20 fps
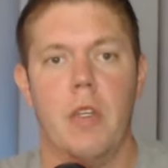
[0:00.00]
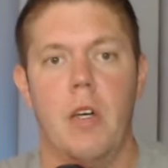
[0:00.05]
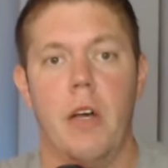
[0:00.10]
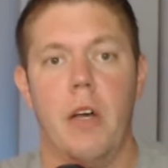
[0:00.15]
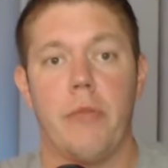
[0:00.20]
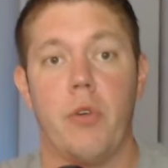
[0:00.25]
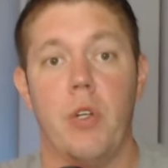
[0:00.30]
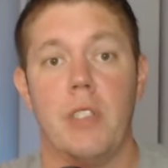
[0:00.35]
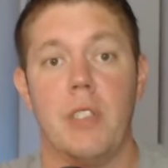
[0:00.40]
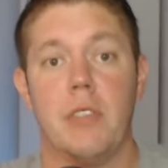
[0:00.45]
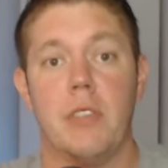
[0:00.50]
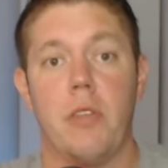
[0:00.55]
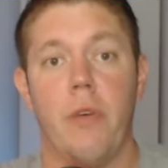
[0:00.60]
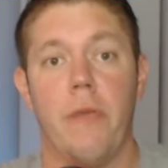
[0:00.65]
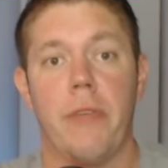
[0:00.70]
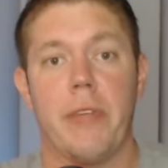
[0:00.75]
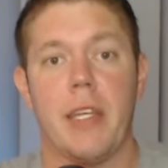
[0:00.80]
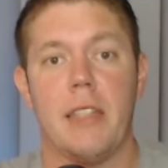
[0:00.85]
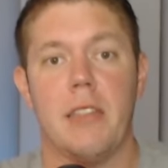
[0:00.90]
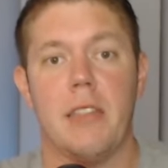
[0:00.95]
Of course, don't
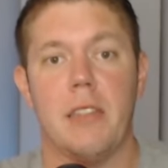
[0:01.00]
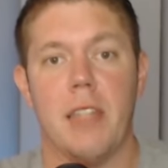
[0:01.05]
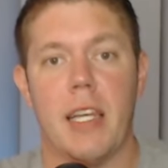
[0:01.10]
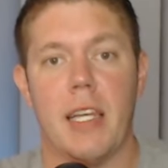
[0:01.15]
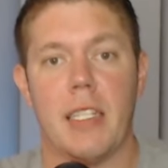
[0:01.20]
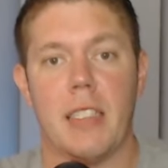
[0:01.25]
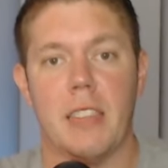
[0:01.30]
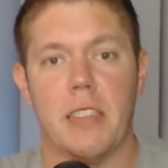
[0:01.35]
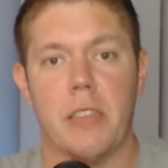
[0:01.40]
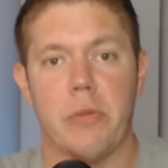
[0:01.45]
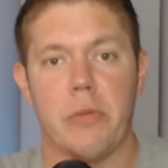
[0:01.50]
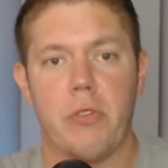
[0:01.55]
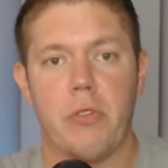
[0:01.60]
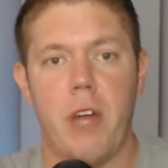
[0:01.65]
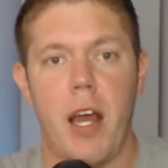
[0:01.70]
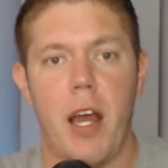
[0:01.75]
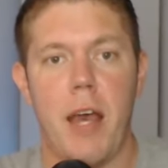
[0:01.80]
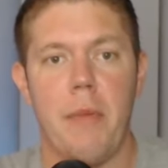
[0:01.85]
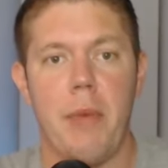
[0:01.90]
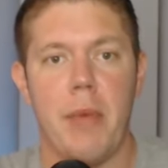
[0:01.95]
forget to like and
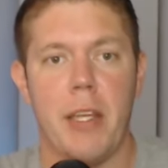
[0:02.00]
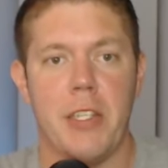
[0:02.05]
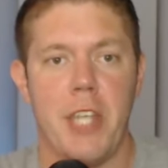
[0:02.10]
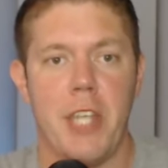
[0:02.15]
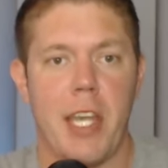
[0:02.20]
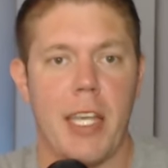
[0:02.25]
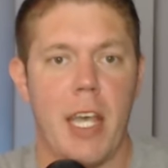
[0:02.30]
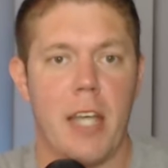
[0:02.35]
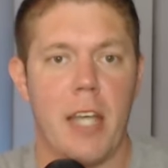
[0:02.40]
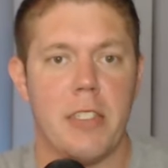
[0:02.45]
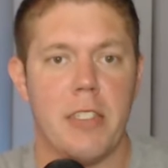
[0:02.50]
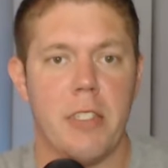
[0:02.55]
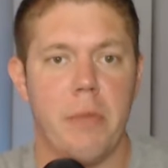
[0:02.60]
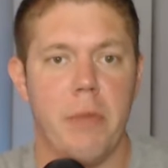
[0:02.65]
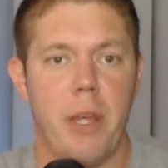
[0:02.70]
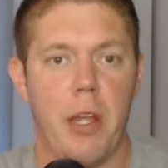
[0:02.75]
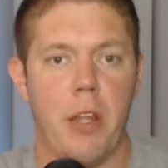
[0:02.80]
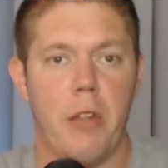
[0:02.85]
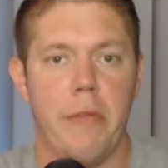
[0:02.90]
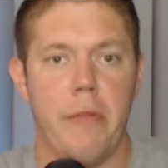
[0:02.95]
subscribe and check out some of
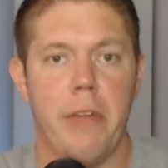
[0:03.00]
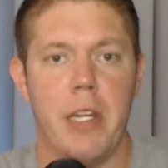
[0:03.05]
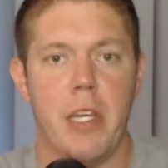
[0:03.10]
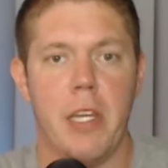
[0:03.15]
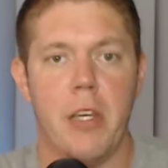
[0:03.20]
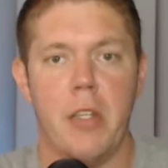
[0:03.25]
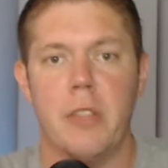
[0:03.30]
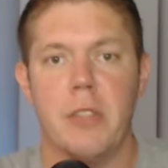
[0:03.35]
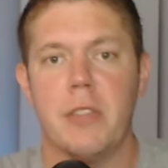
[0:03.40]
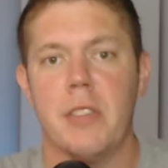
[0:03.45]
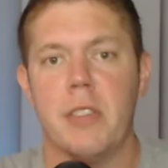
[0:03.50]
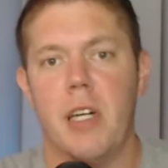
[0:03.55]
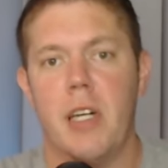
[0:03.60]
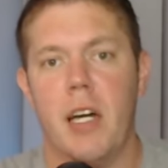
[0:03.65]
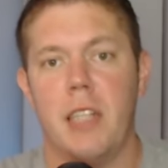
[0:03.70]
my other videos.